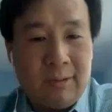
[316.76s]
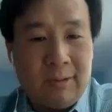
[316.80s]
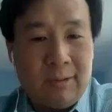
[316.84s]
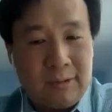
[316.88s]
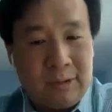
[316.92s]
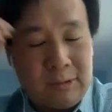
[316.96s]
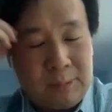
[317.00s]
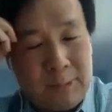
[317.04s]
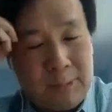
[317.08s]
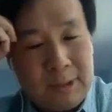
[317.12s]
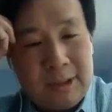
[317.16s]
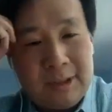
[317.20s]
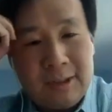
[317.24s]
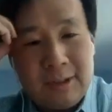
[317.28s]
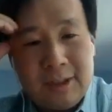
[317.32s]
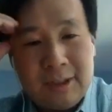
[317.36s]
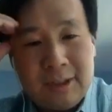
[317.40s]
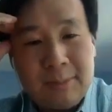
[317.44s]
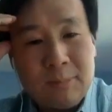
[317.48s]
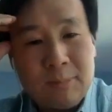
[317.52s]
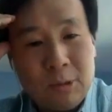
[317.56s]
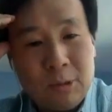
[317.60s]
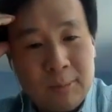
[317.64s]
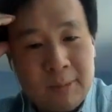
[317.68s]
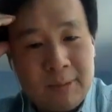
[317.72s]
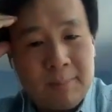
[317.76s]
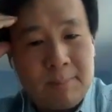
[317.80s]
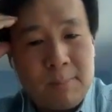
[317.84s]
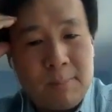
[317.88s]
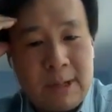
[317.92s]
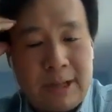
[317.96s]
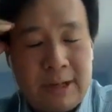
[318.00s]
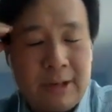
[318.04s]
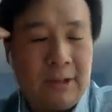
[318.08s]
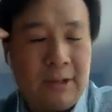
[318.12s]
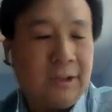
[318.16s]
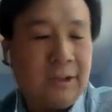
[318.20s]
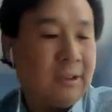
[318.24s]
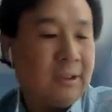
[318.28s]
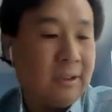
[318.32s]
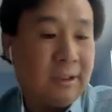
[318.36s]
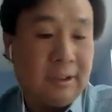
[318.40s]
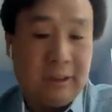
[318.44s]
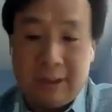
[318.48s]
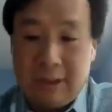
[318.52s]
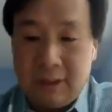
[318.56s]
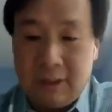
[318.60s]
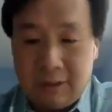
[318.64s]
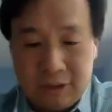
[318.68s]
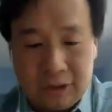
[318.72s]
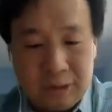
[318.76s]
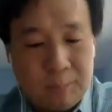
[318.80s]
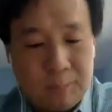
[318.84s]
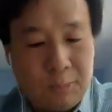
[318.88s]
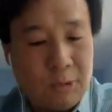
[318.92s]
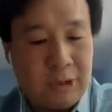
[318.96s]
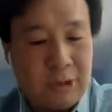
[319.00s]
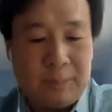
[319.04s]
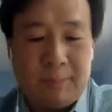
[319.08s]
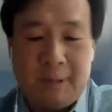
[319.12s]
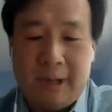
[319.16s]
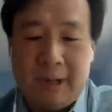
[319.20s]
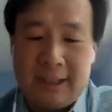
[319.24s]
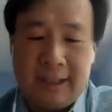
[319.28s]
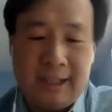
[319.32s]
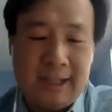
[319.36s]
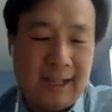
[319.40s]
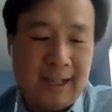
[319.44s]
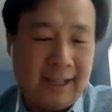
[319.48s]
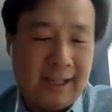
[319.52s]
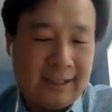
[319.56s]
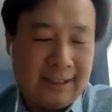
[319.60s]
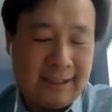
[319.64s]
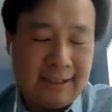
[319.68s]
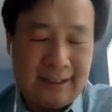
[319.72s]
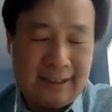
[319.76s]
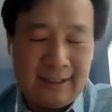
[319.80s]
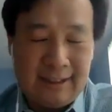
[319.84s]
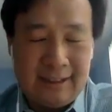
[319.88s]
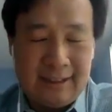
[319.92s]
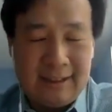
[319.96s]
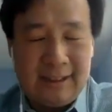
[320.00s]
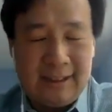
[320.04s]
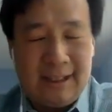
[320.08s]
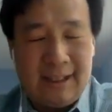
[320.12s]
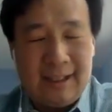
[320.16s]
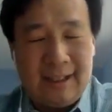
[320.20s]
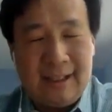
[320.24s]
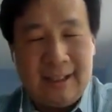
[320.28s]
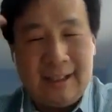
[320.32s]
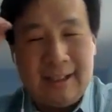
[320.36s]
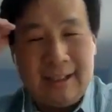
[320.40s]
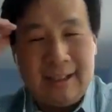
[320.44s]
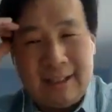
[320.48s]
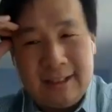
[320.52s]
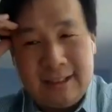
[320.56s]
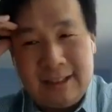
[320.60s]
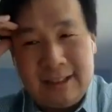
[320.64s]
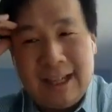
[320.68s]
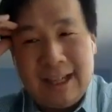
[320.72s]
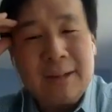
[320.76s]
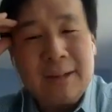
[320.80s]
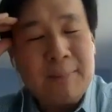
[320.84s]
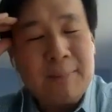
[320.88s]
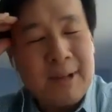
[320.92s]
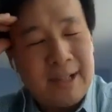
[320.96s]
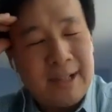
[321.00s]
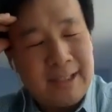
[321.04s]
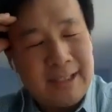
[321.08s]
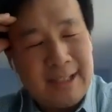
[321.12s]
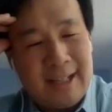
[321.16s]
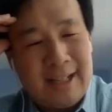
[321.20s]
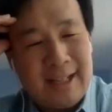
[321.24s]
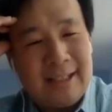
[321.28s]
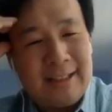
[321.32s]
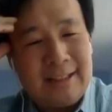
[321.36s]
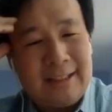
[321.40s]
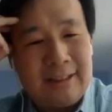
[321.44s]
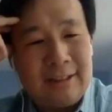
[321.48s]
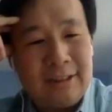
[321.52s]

speak to this moment better, to, sports podcasts and tech podcasts.